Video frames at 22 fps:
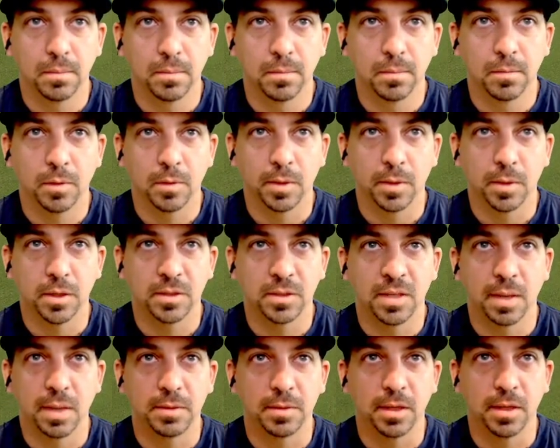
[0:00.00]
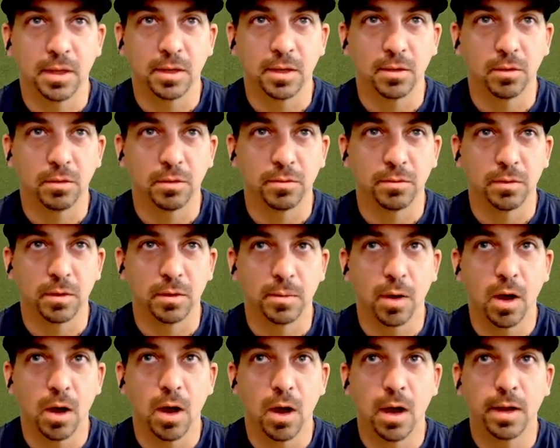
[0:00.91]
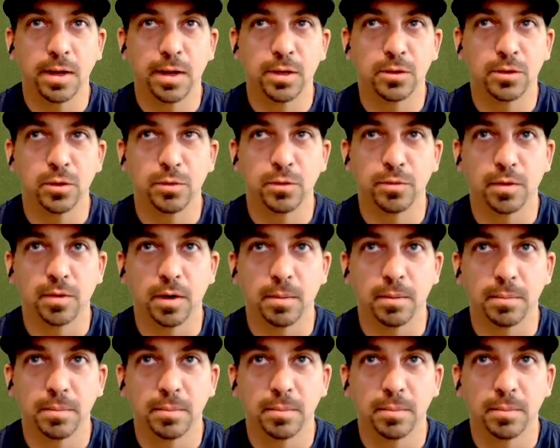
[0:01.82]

I'm gonna attempt to hit it a little firm. Oh, I hit it too firm.